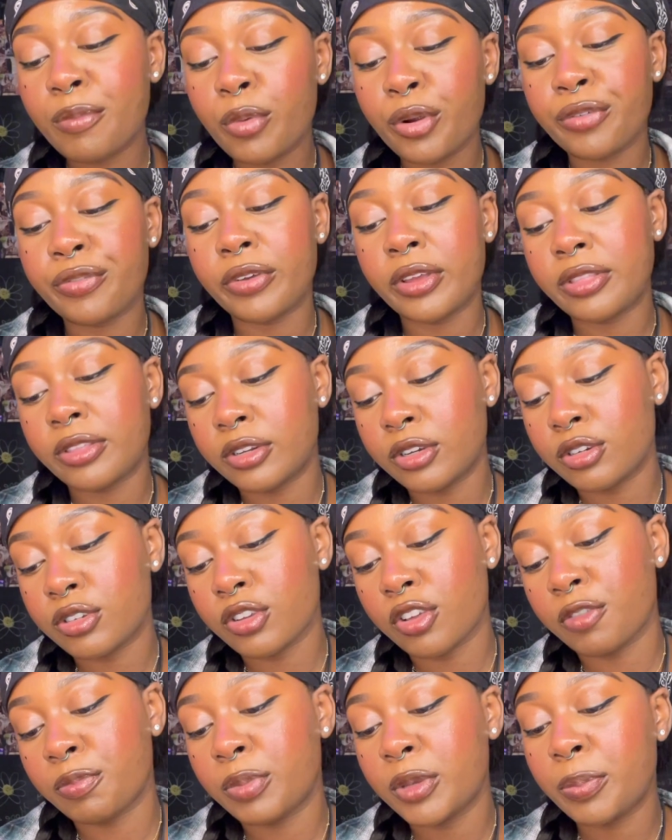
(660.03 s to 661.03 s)
more faith in
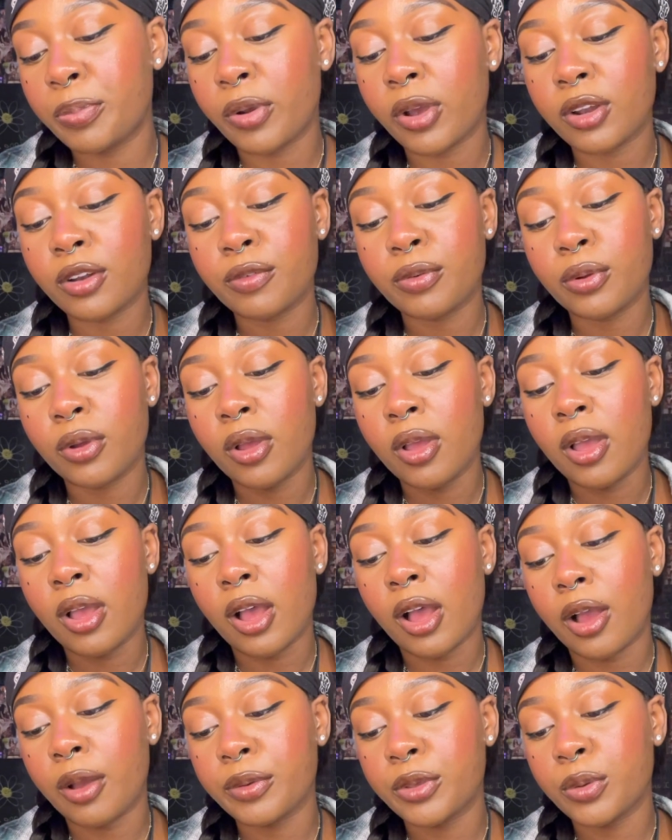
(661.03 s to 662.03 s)
yourself. Be proud of
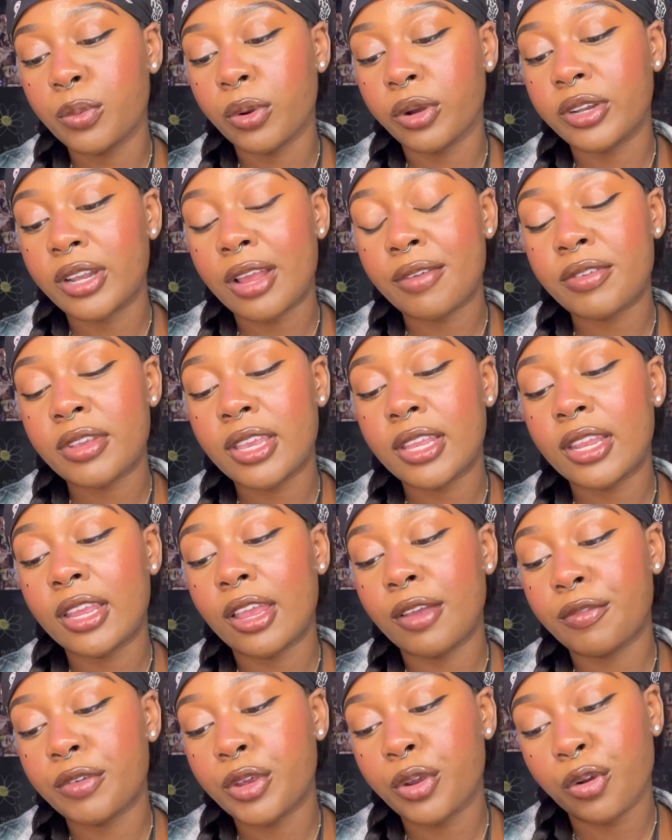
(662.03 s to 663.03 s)
how you are
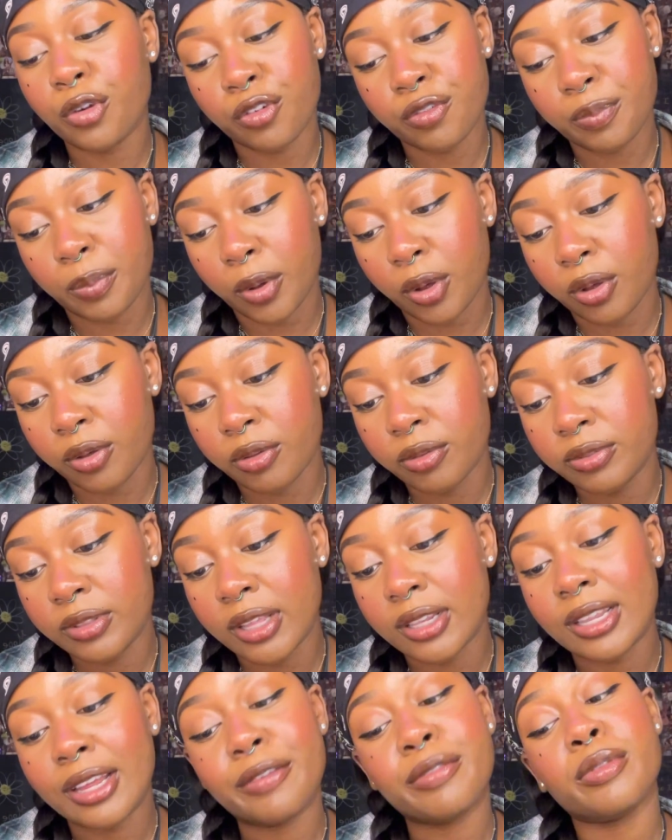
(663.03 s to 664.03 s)
navigating every curveball
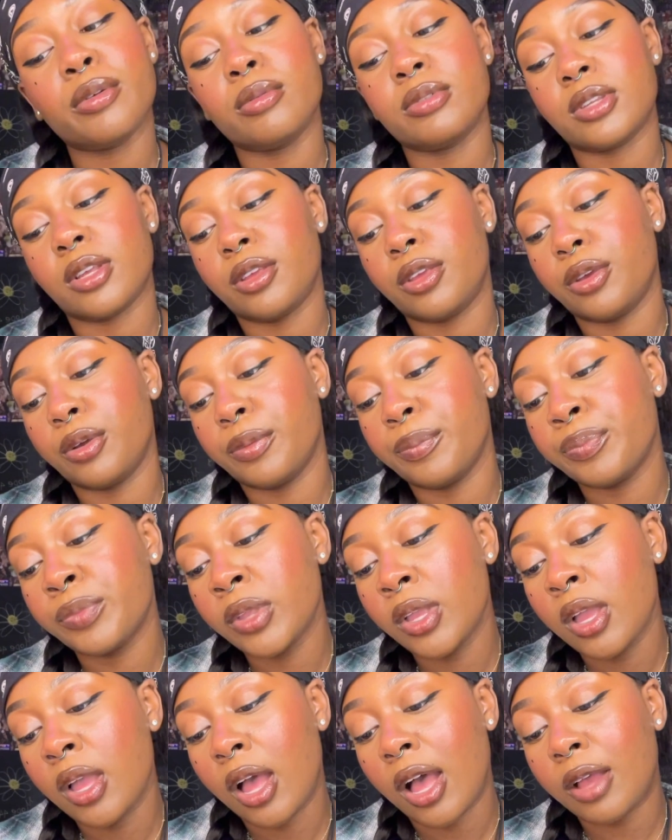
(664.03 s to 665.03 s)
that life throws at you.
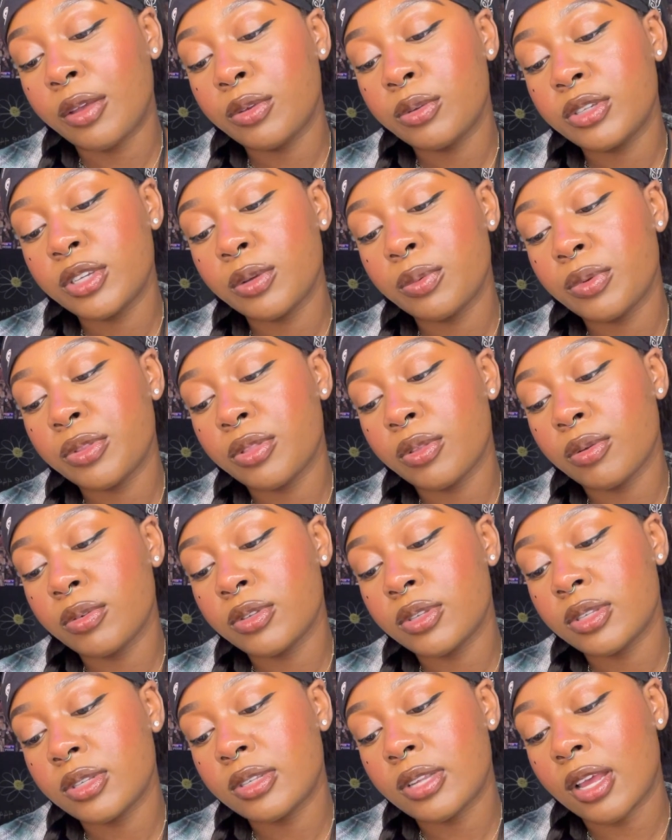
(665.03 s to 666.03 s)
How you deal with
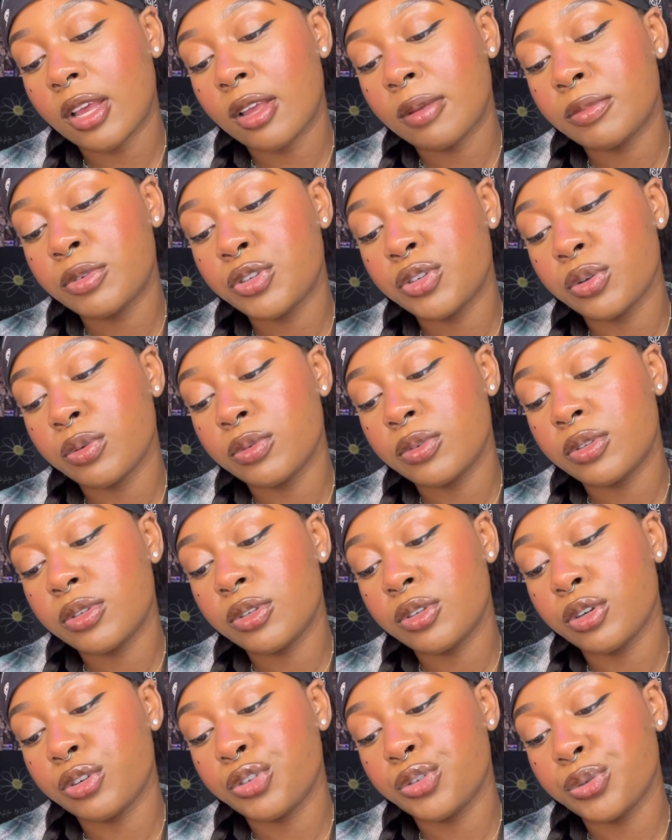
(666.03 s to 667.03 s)
those times shows
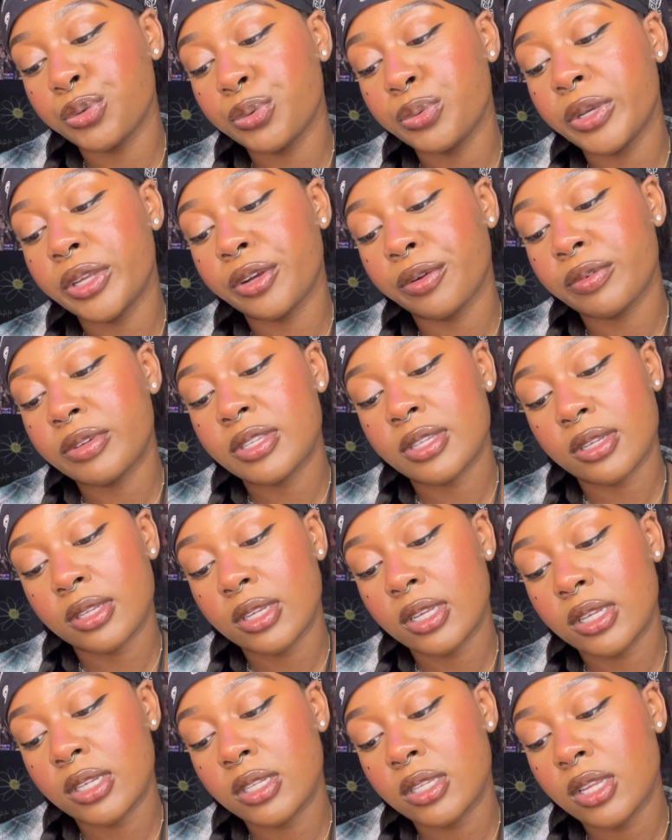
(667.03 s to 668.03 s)
your true inner
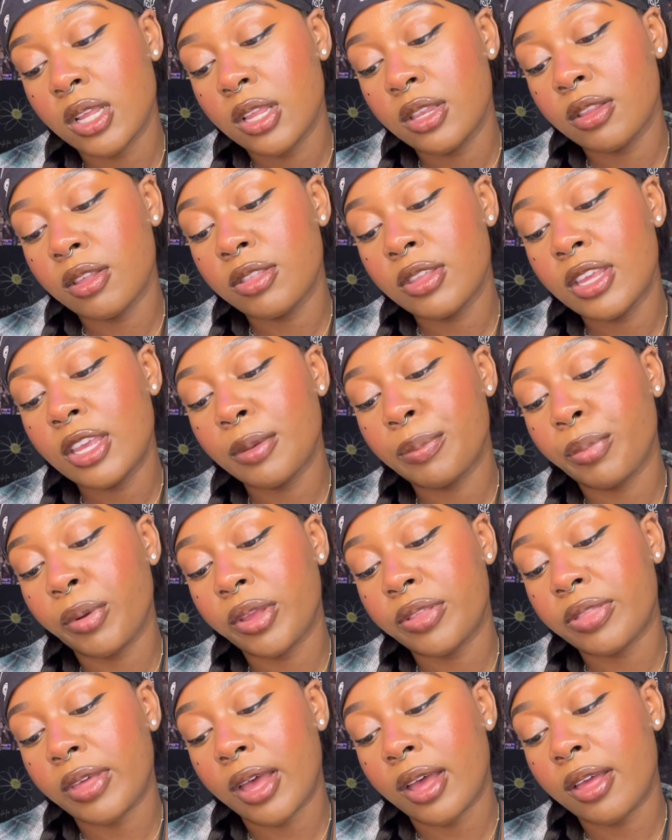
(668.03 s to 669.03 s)
resilience. Nothing can
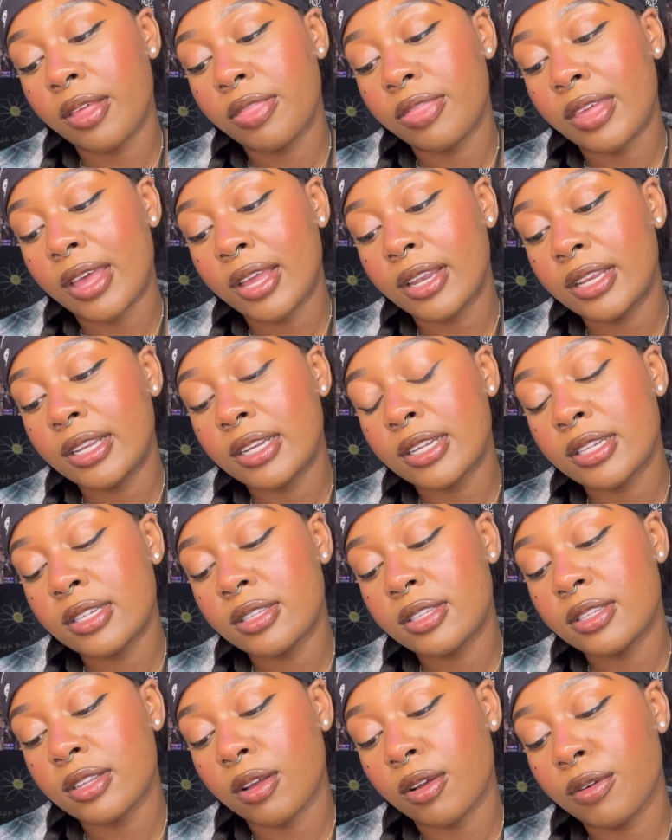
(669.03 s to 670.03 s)
break that. That in
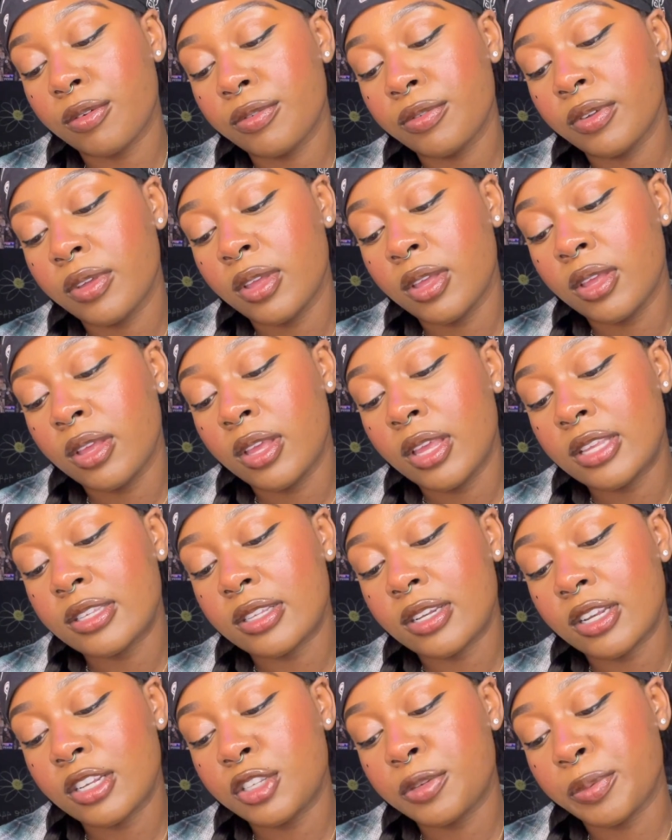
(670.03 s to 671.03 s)
itself
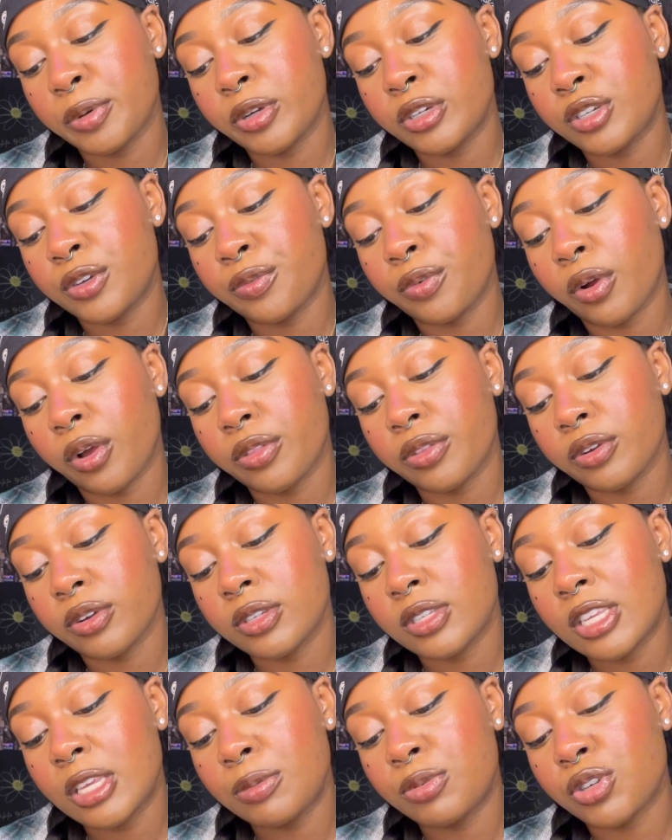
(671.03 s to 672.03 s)
is an inspiration for
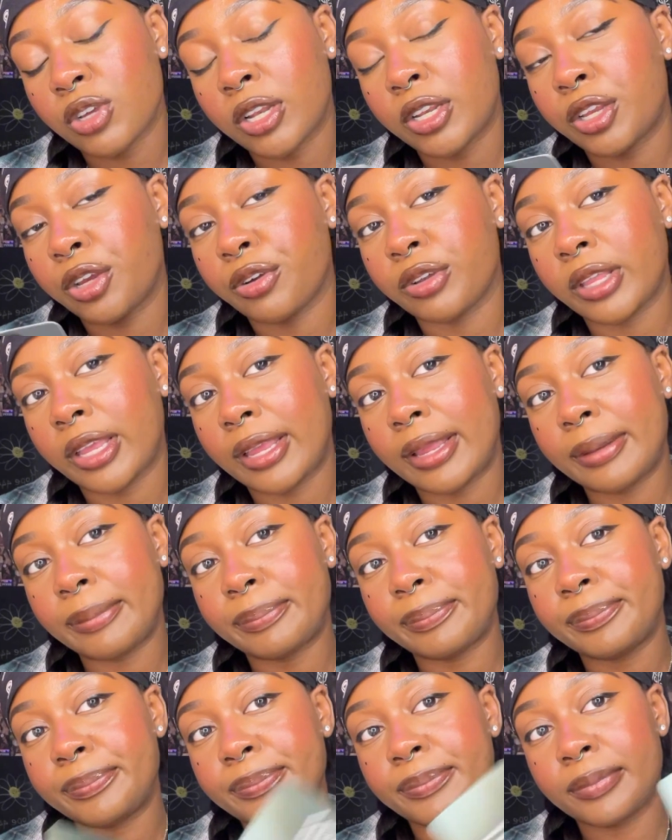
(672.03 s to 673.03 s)
others. Keep shining your light.
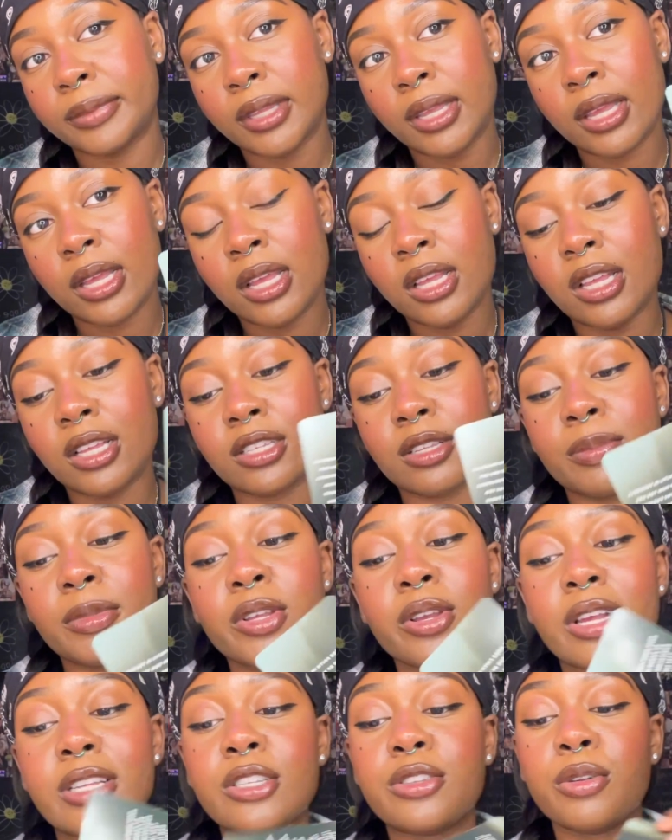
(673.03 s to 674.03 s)
Some of
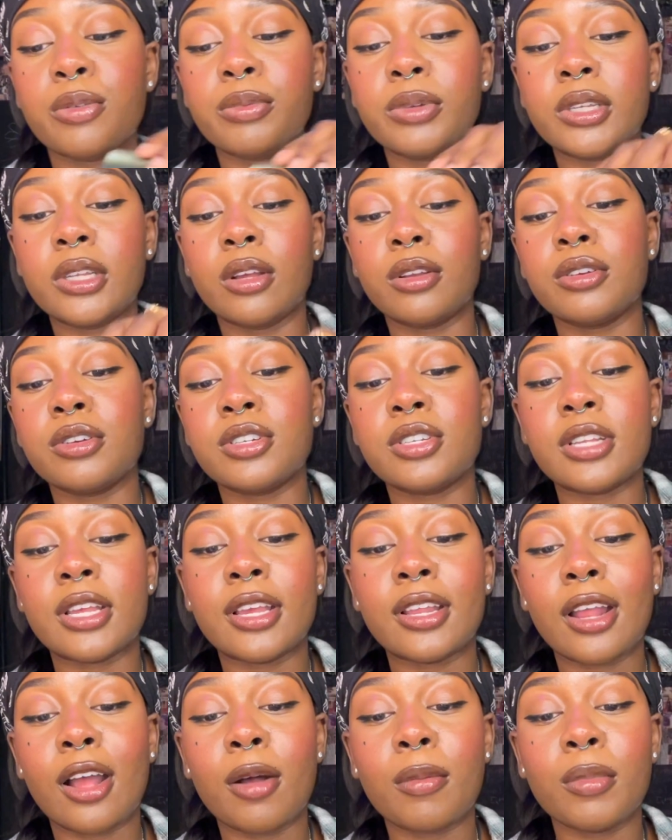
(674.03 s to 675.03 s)
you guys don't really
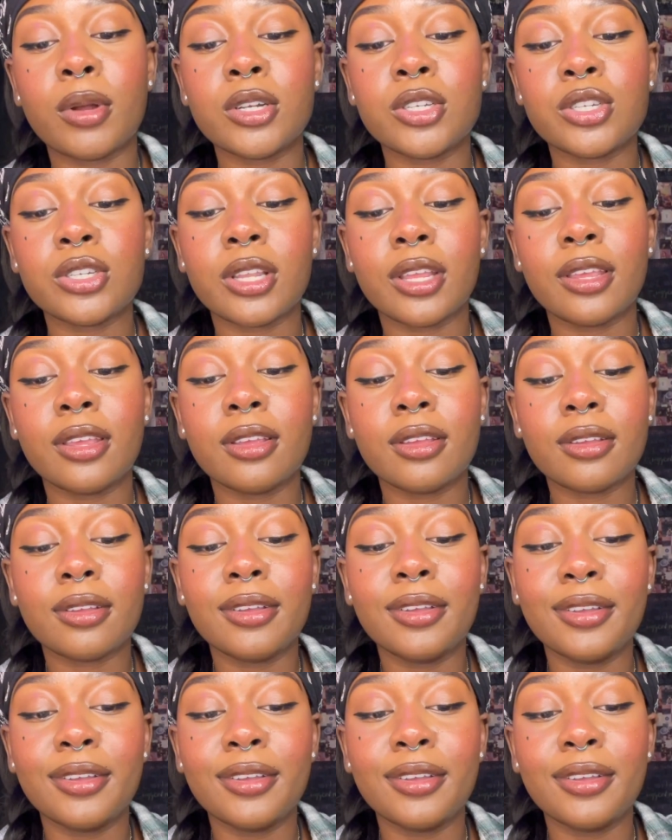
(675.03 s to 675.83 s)
understand how much, like,